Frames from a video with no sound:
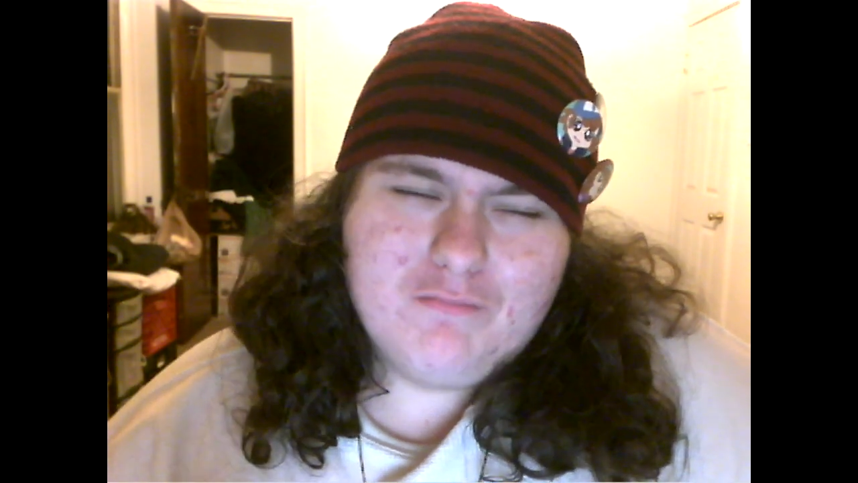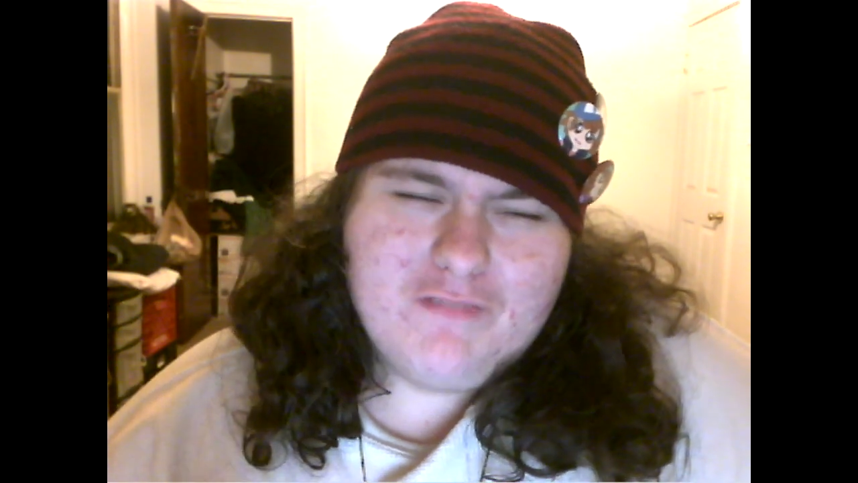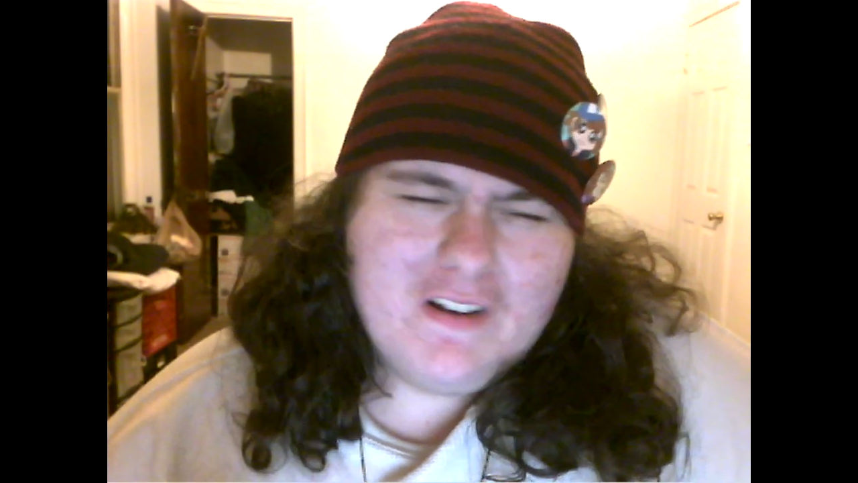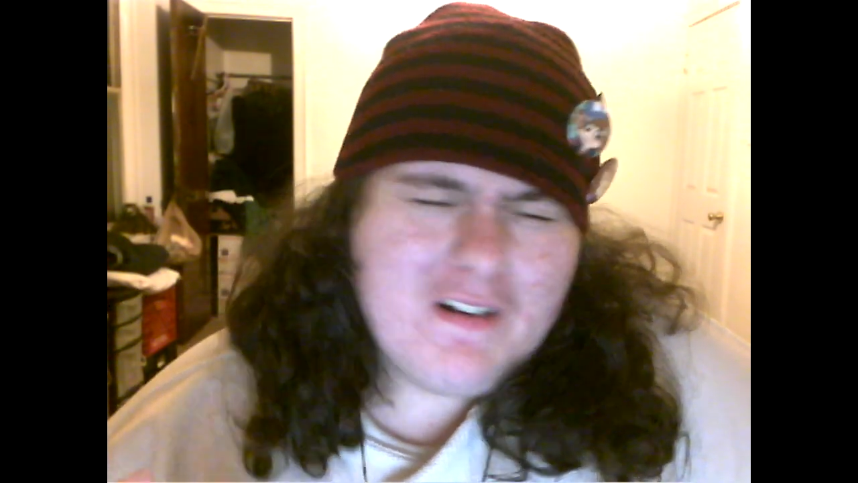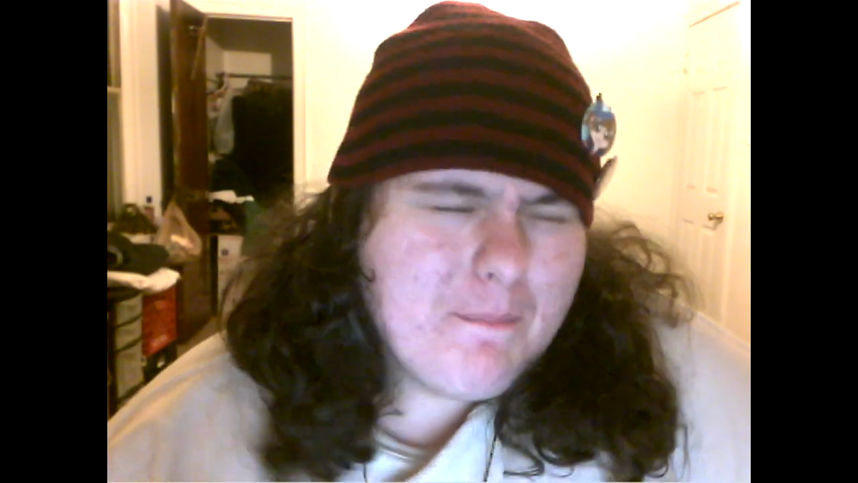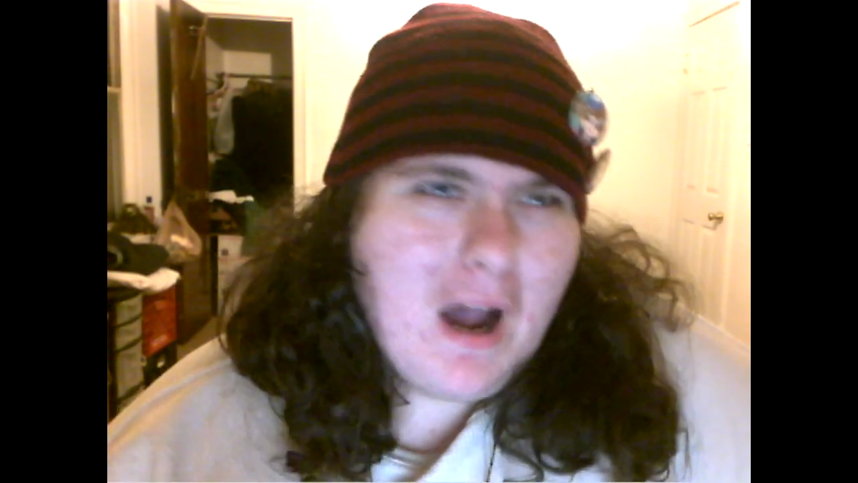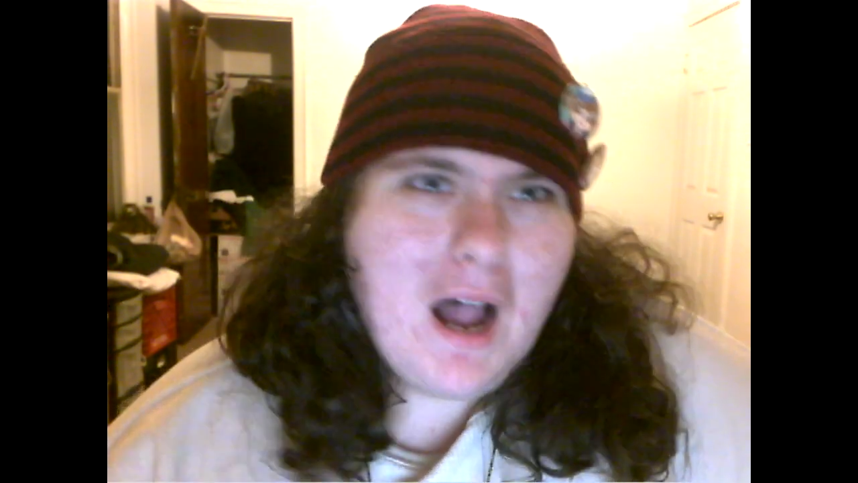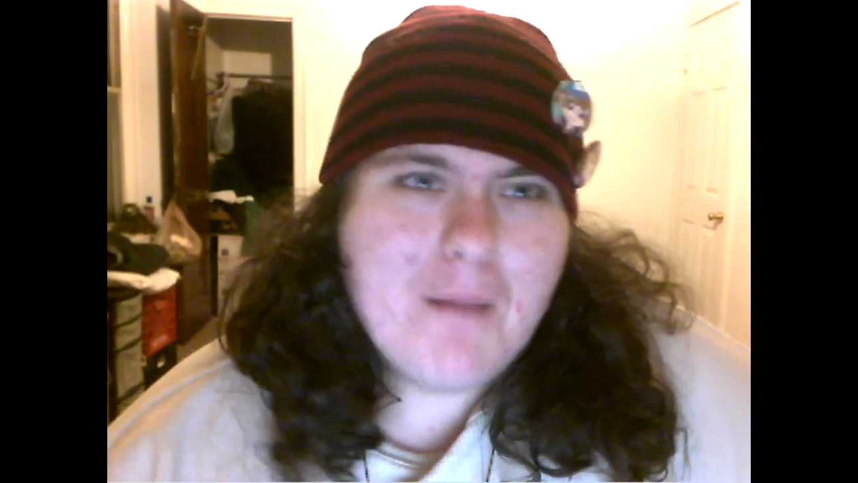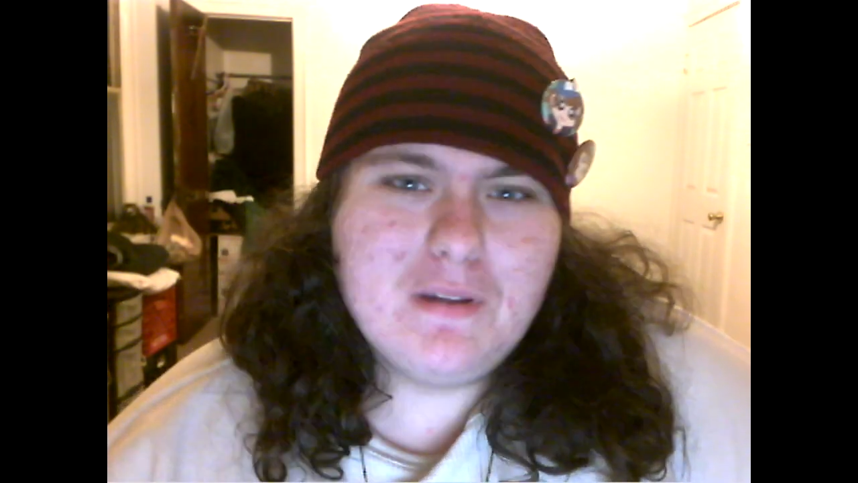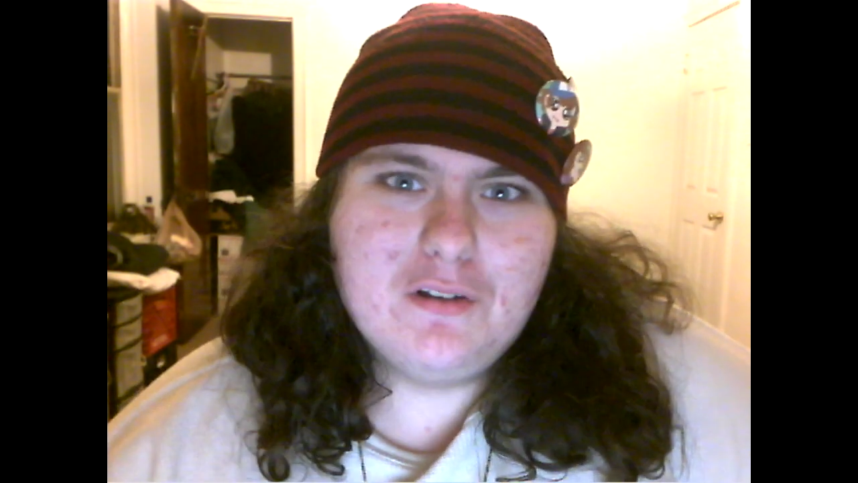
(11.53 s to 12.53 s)
very
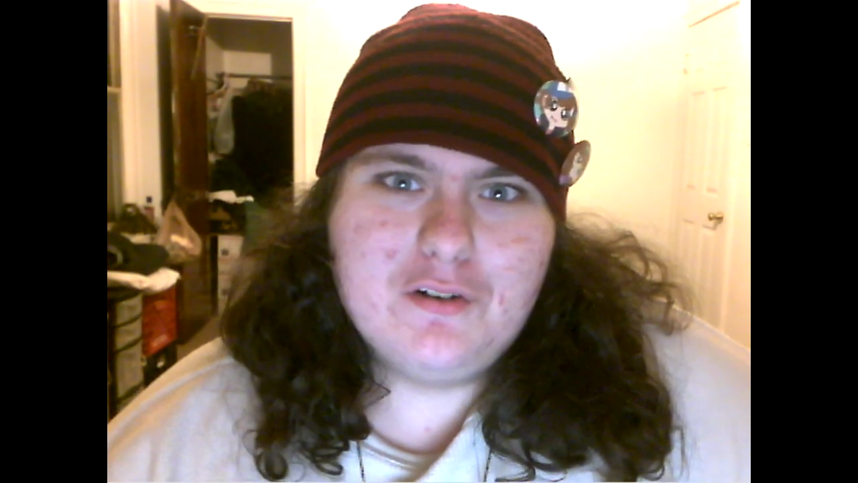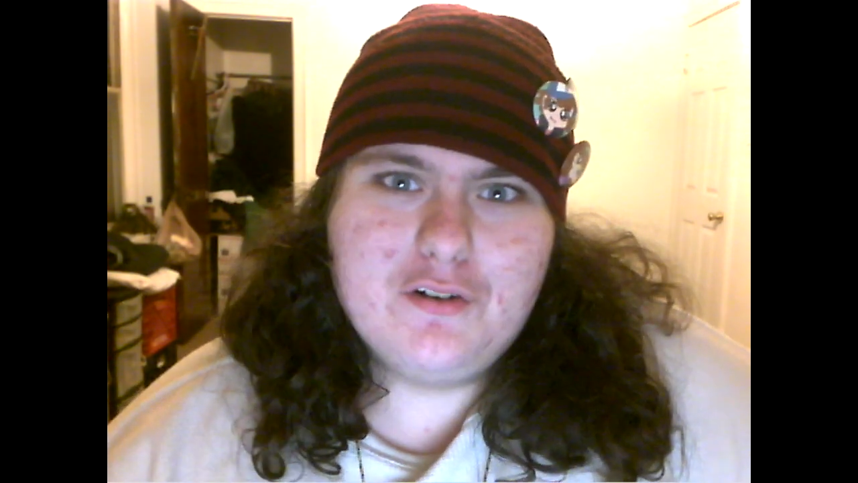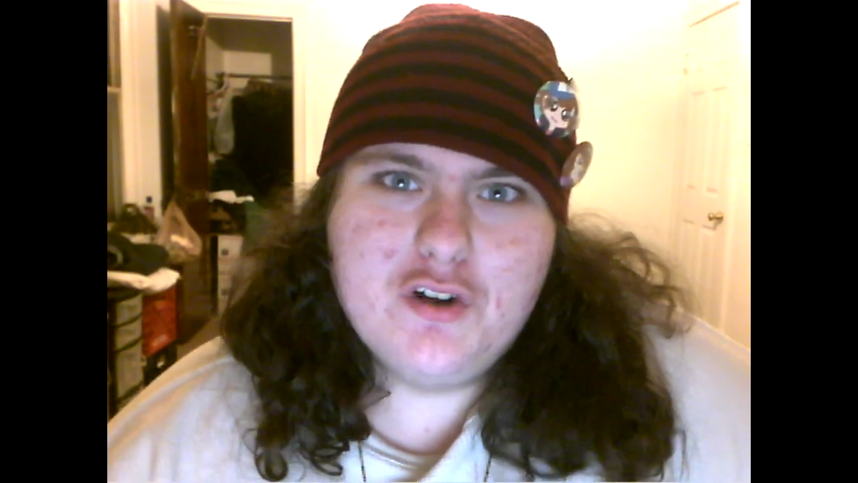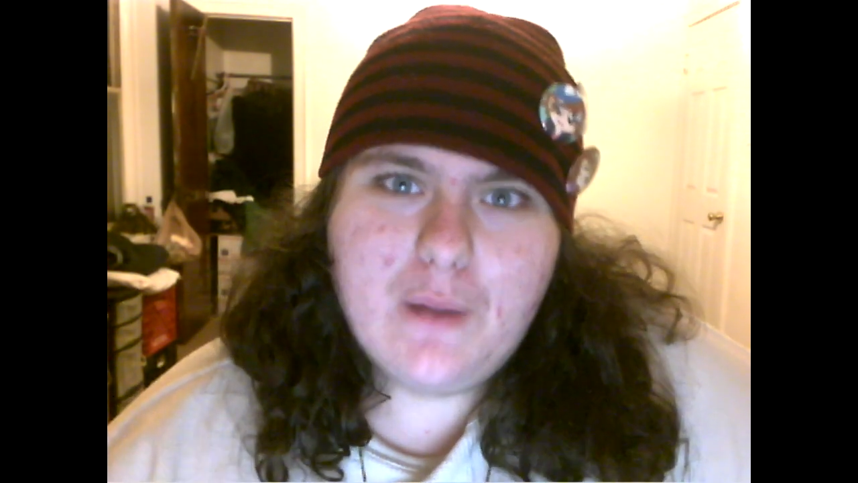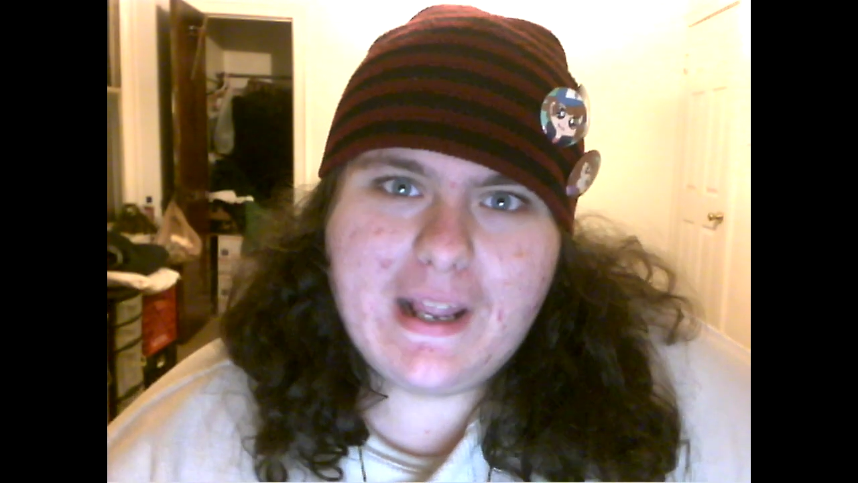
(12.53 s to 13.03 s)
popular new